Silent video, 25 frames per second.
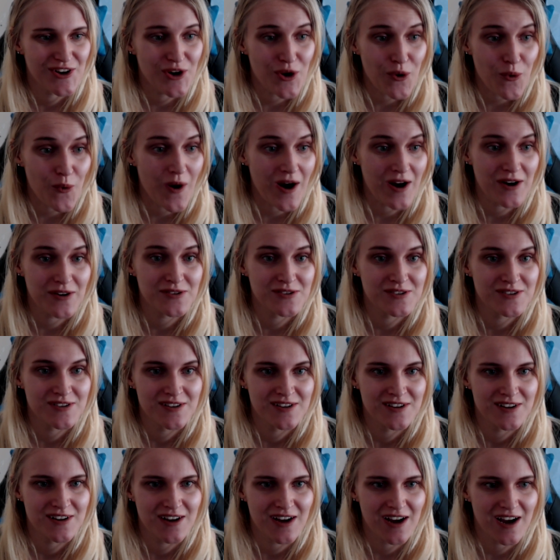go out
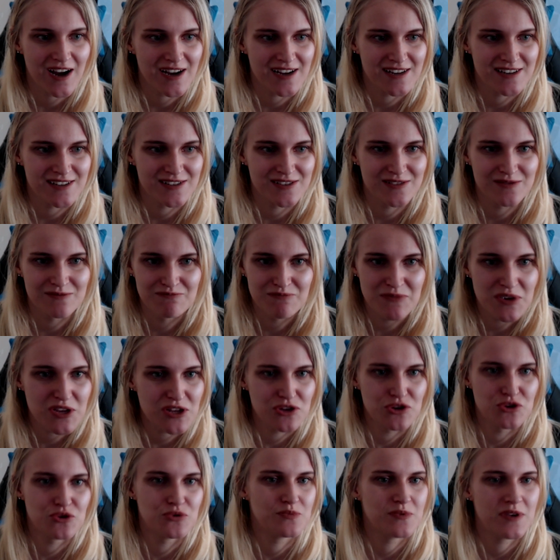and
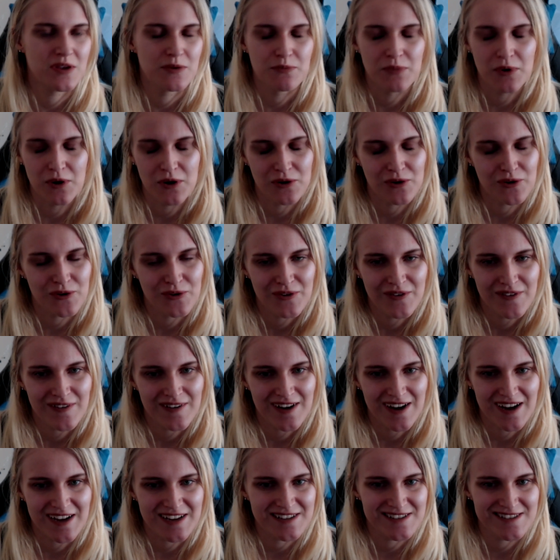meet new people
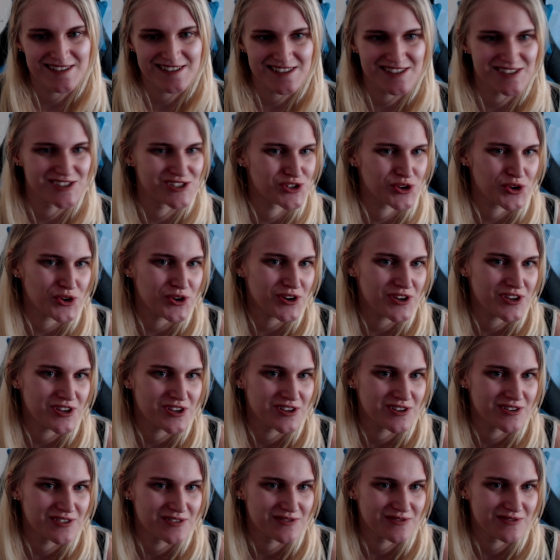and
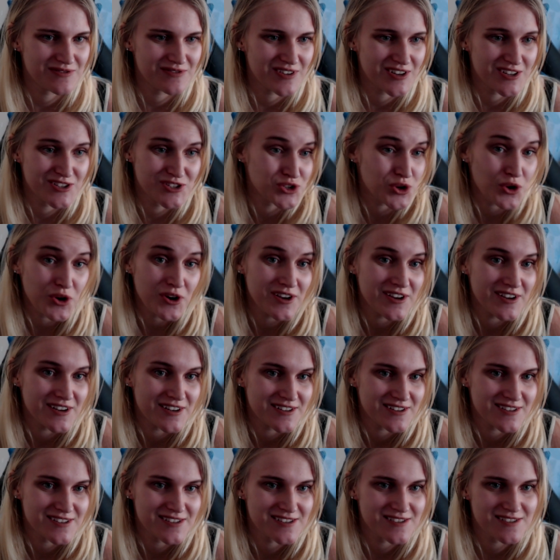enjoy
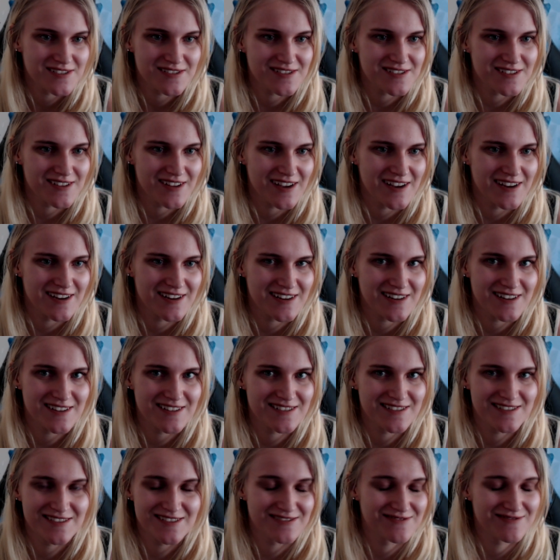it. Like,
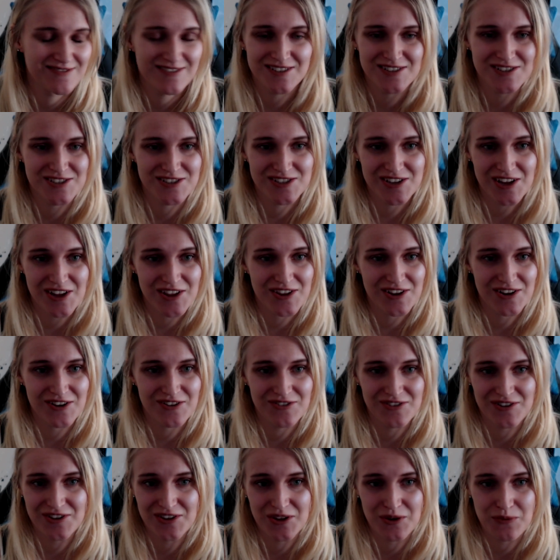there's nothing
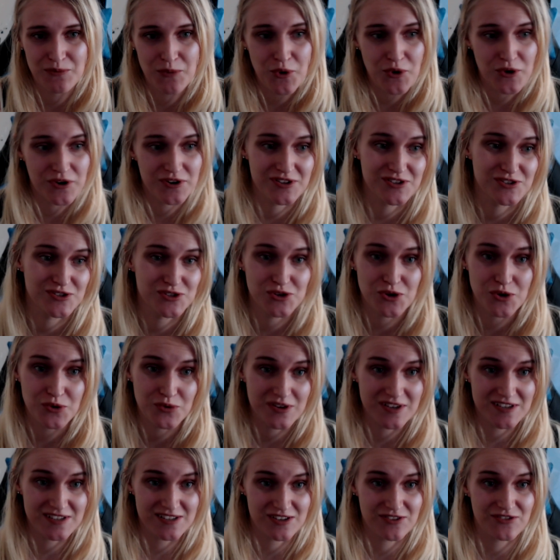really more. There's no
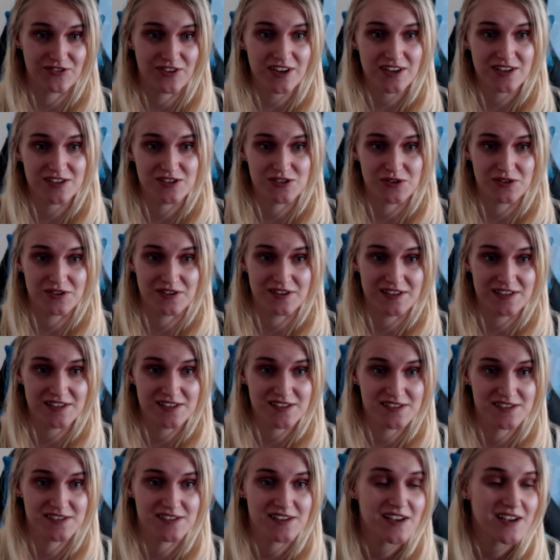easy fix on
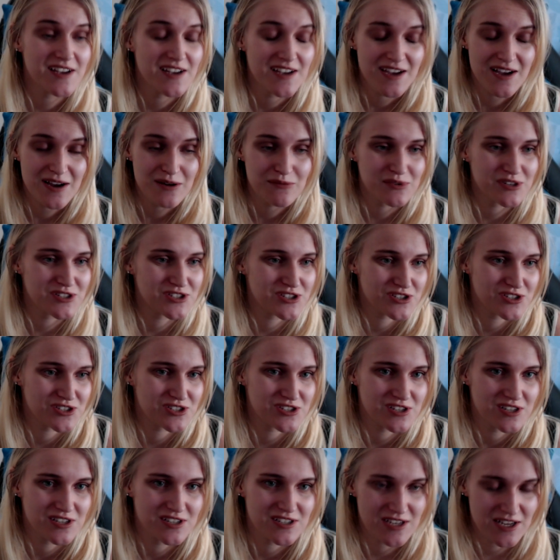this, but
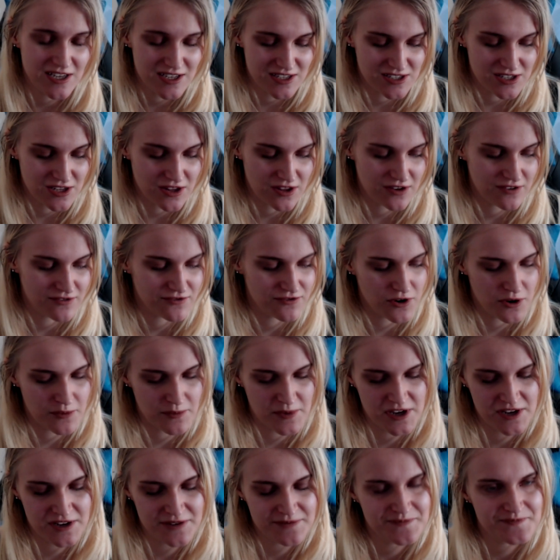just take something
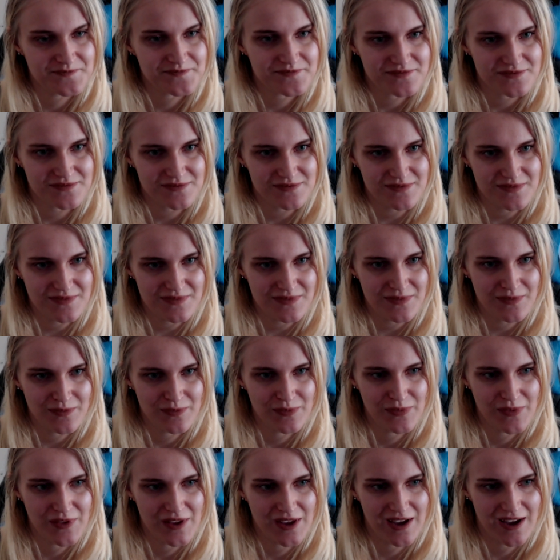from it
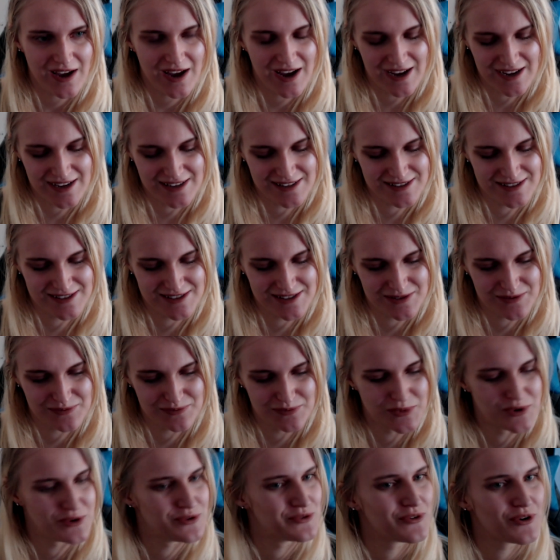and
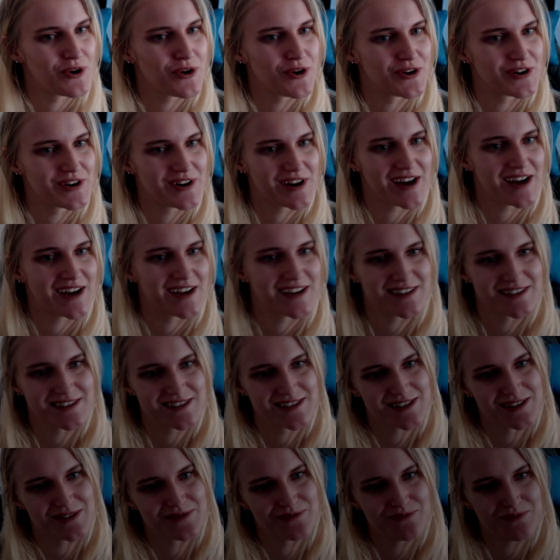move on
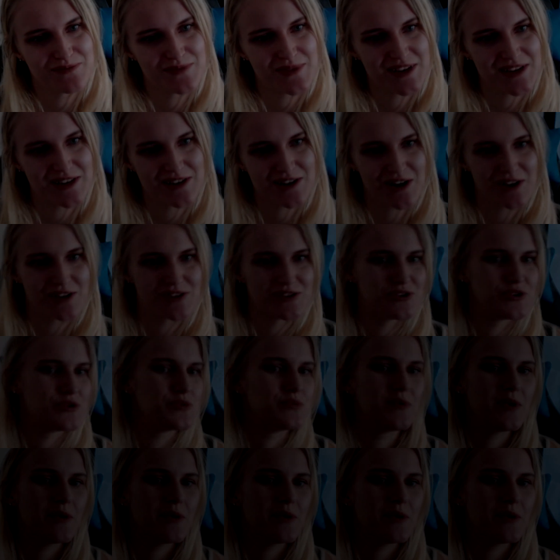and meet new